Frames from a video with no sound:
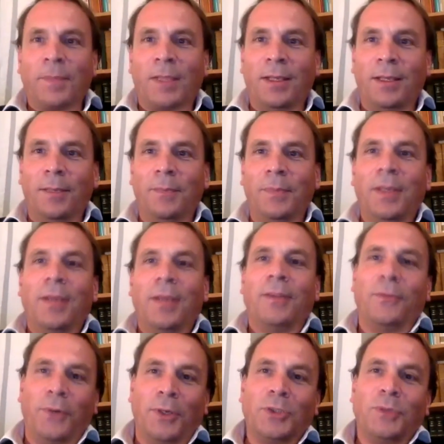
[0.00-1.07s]
Um,
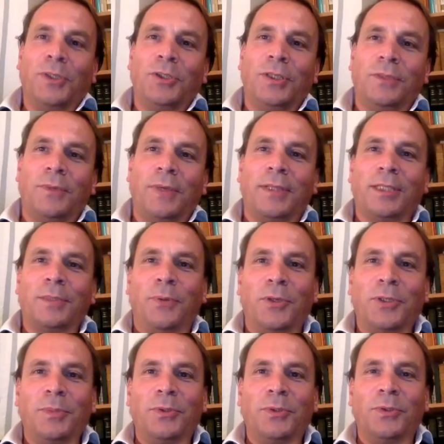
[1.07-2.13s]
the first question is whether it's
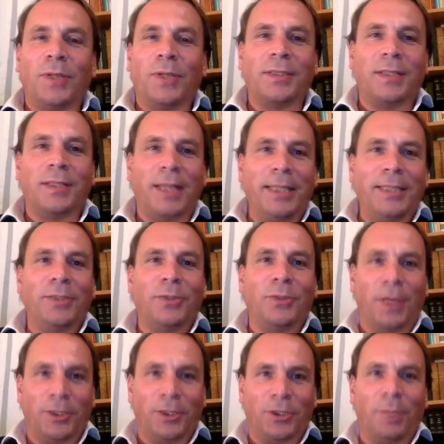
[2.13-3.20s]
possible to translate into
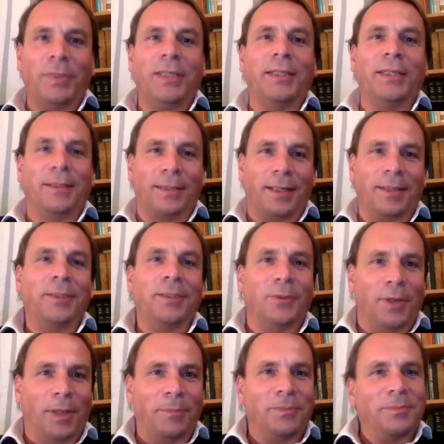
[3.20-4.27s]
Ajami, and I, you
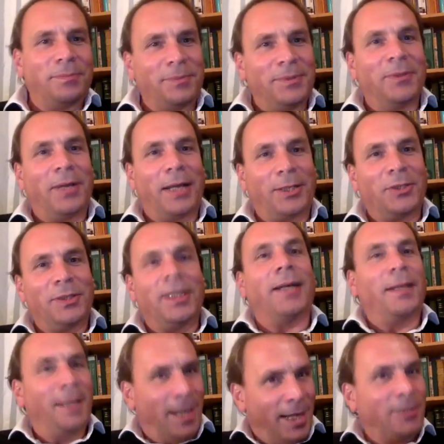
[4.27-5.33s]
know, I'm, you know, actually,
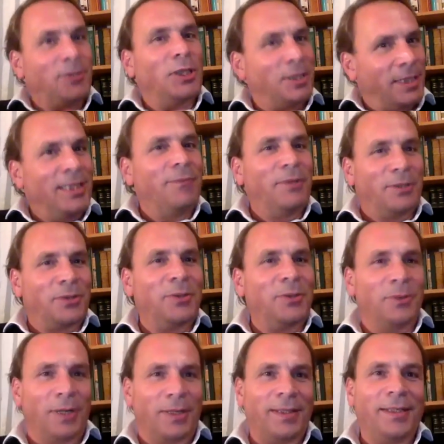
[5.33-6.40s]
yeah, I'll just leave it to
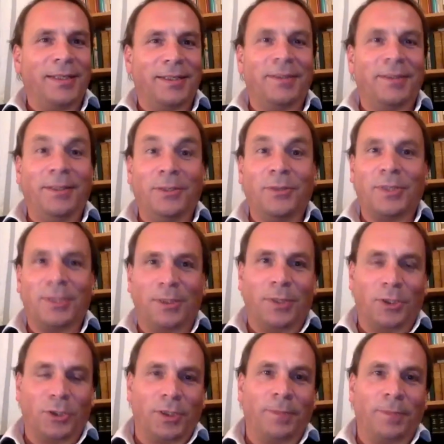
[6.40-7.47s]
you. I think it's an interesting
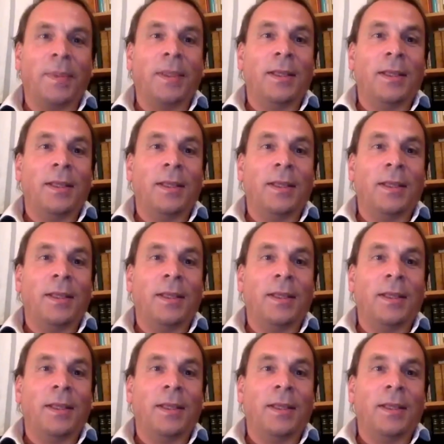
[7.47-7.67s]
question.